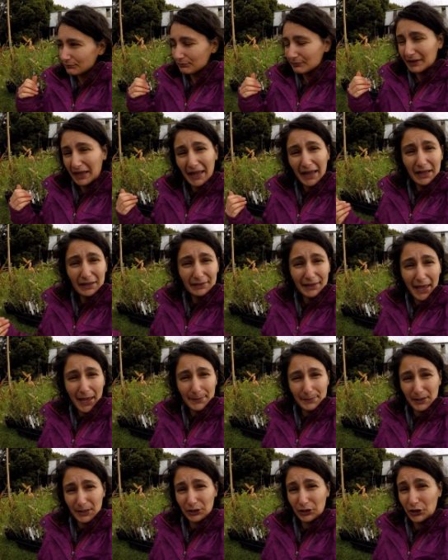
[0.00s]
our
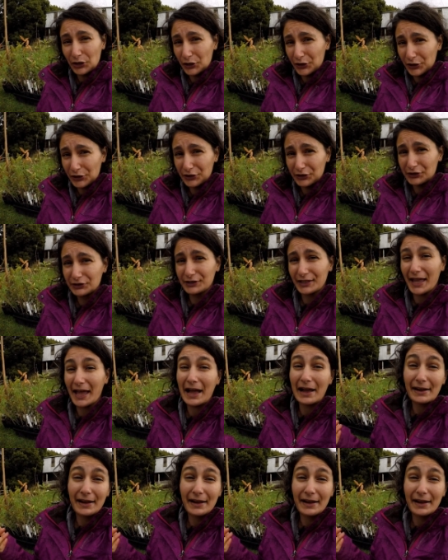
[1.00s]
lambing ewes, our